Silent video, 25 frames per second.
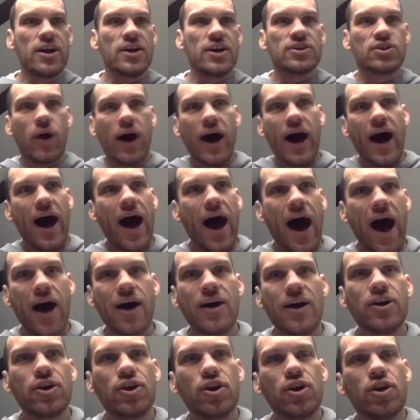So
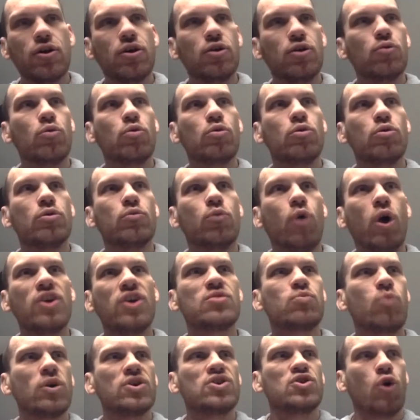
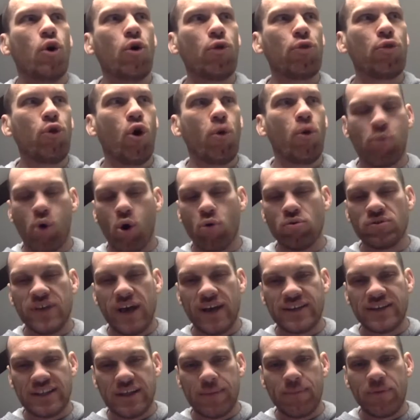what's your thought
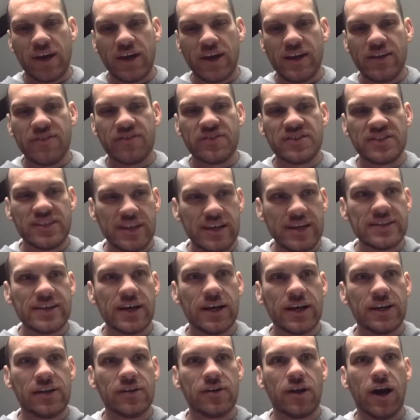process at the beginning of the
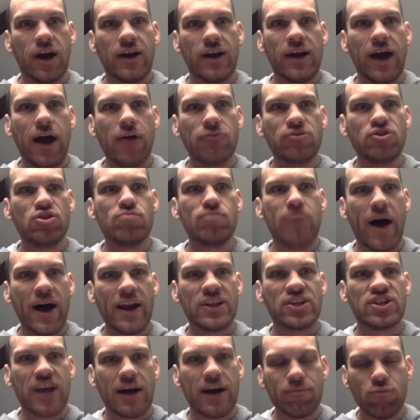season, and how do you
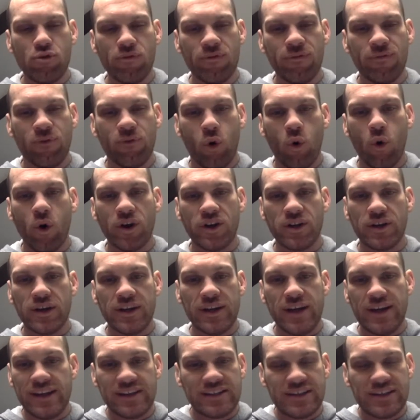manage that moving forward
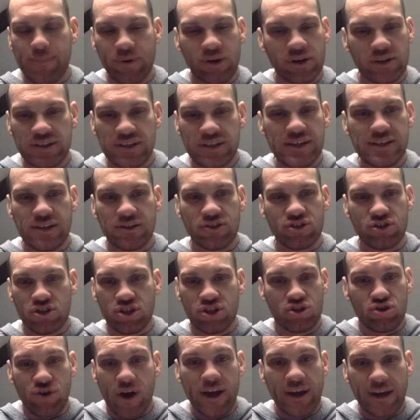in a typical season
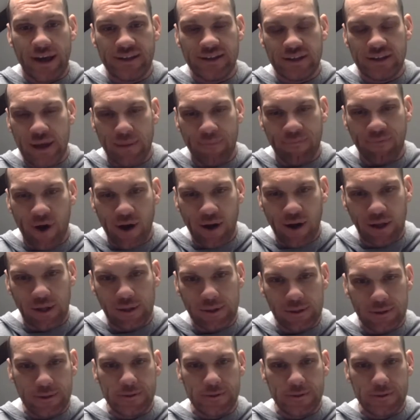to try and get to the cup final?